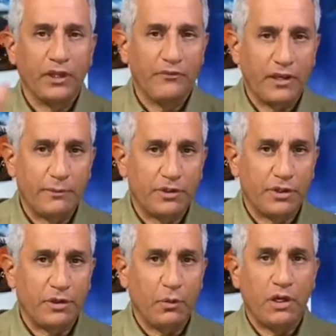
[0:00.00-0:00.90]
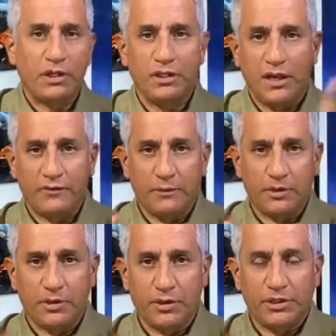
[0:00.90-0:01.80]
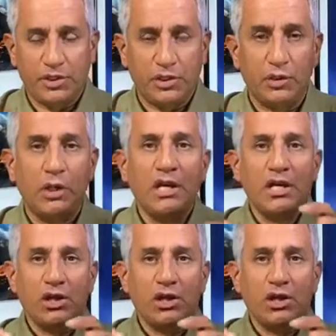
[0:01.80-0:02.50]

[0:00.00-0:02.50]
If you get Moderna 1, you have to get Moderna 2.